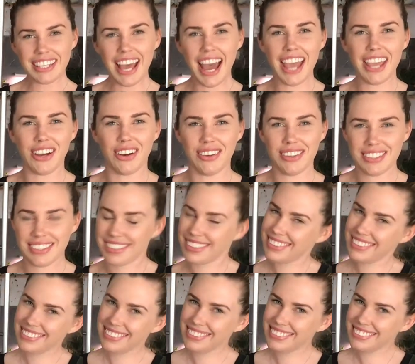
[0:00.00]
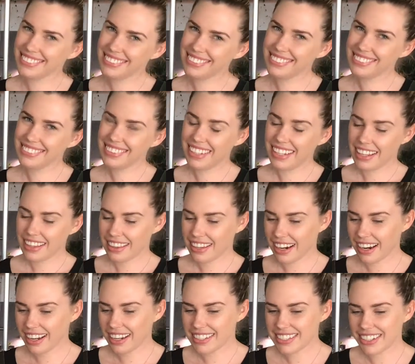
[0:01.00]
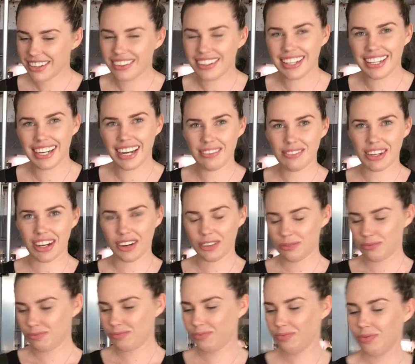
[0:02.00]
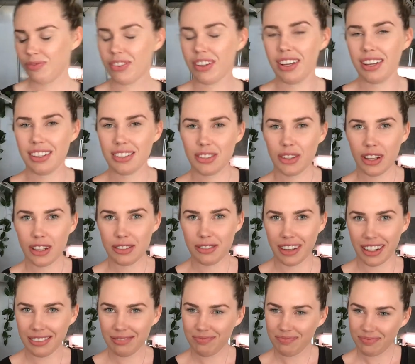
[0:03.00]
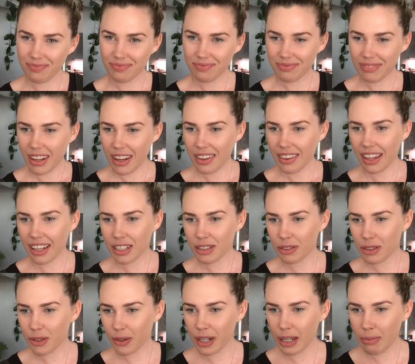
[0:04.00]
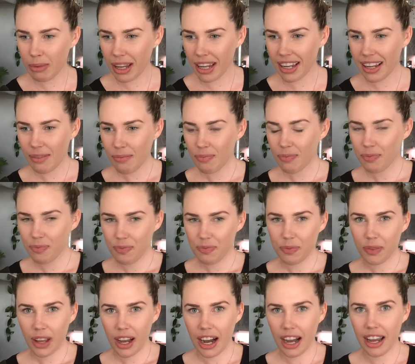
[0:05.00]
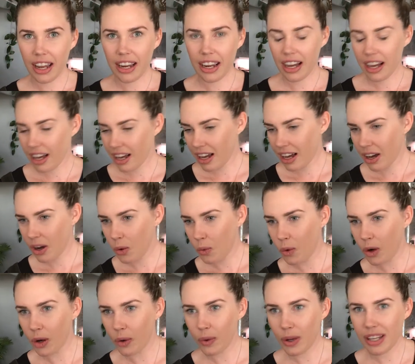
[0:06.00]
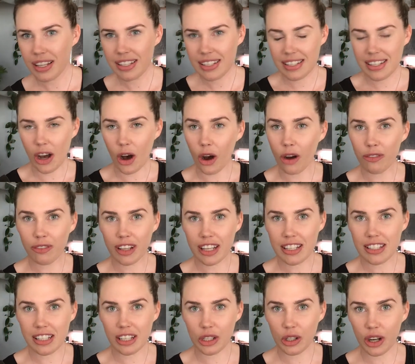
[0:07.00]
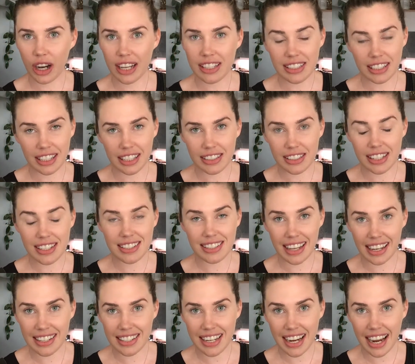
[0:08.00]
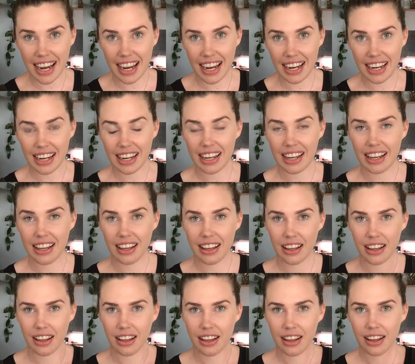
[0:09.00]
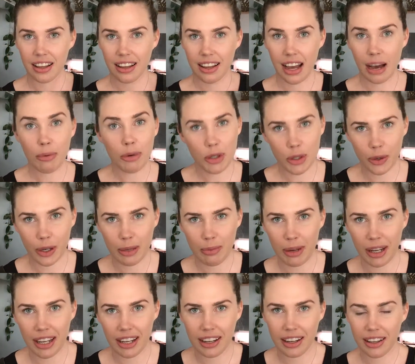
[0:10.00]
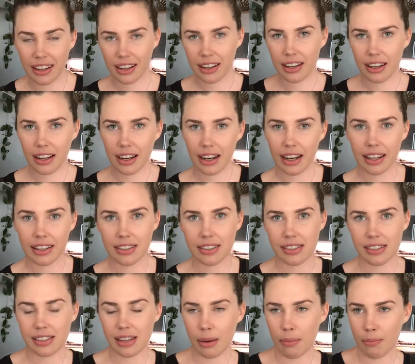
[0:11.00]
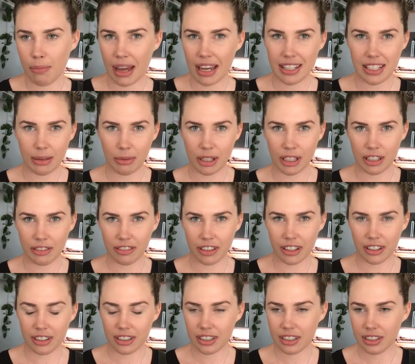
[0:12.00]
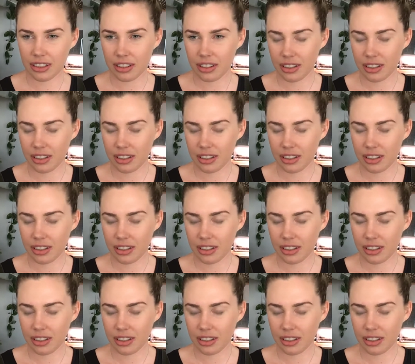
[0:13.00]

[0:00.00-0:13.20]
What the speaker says: chaos that I get to go clean up now. So that's fun. Thanks for joining me. I will hopefully see you guys next Sunday. Come and join me. Let's make something different.